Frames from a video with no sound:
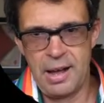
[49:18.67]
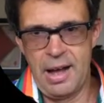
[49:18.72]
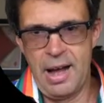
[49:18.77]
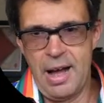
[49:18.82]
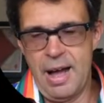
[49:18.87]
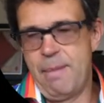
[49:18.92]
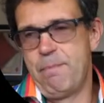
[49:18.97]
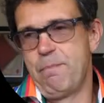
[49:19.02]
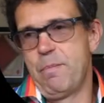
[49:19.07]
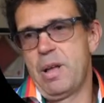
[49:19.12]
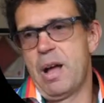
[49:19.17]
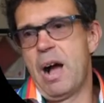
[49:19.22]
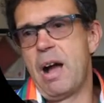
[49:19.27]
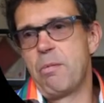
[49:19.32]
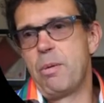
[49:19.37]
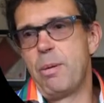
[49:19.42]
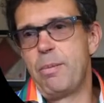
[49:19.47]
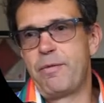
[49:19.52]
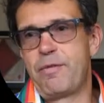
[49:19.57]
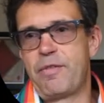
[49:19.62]
I
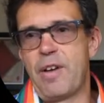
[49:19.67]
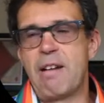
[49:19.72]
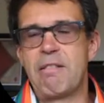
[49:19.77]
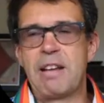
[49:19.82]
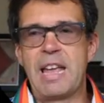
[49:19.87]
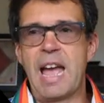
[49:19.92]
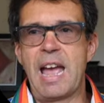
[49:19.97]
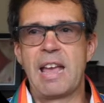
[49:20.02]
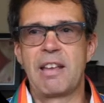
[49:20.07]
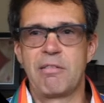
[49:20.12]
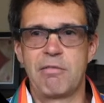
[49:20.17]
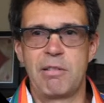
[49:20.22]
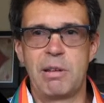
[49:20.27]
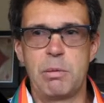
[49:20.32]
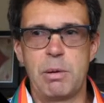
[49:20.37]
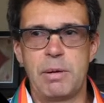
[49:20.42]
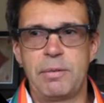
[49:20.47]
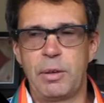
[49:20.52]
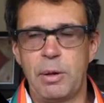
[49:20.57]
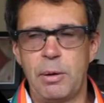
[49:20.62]
would be very
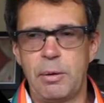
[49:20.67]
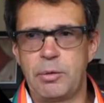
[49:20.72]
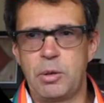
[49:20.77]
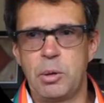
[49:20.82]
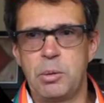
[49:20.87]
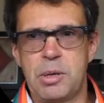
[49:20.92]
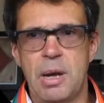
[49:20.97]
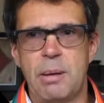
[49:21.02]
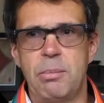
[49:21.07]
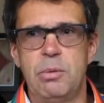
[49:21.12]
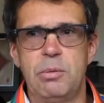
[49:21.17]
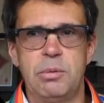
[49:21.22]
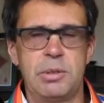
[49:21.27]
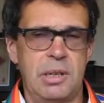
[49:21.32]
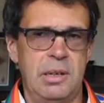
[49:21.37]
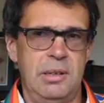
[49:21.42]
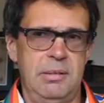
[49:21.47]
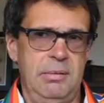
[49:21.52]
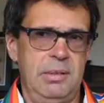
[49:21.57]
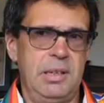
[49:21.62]
angry with you if you doubled.
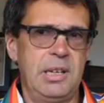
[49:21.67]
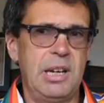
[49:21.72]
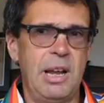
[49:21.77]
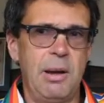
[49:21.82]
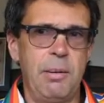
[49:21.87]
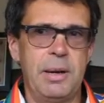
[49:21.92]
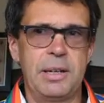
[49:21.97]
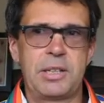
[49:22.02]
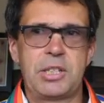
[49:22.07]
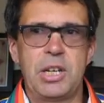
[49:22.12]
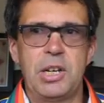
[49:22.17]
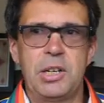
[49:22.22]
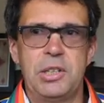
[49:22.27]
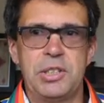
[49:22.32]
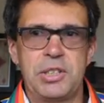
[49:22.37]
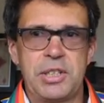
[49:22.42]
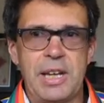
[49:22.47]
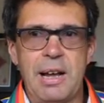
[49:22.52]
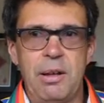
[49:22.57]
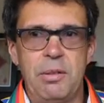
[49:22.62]
You know, it
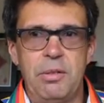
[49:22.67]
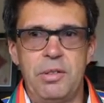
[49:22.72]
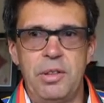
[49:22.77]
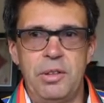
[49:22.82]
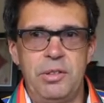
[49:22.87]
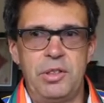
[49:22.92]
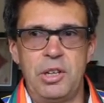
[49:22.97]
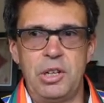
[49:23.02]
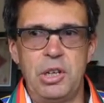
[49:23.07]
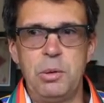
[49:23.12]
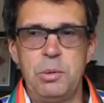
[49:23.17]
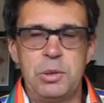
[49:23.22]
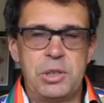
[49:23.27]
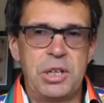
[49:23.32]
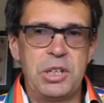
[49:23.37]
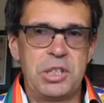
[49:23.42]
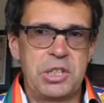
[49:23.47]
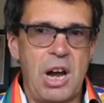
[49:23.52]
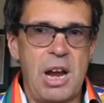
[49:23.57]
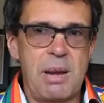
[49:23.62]
turns out that the
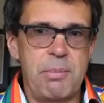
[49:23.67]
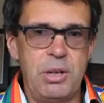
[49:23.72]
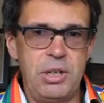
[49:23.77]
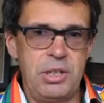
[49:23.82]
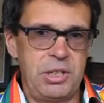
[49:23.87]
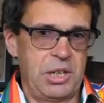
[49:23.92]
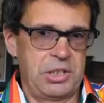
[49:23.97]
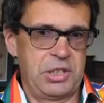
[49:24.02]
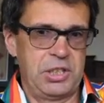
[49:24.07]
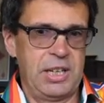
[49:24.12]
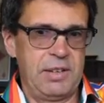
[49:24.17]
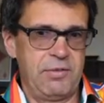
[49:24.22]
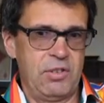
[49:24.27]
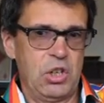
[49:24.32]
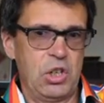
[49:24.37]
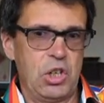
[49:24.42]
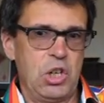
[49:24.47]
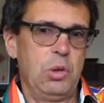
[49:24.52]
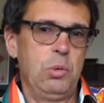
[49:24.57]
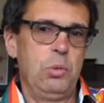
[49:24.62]
losing diamond doesn't
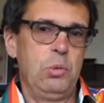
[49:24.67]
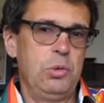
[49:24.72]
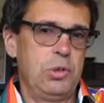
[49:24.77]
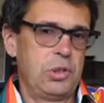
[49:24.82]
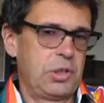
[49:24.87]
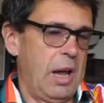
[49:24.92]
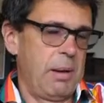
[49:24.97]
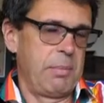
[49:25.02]
even lose.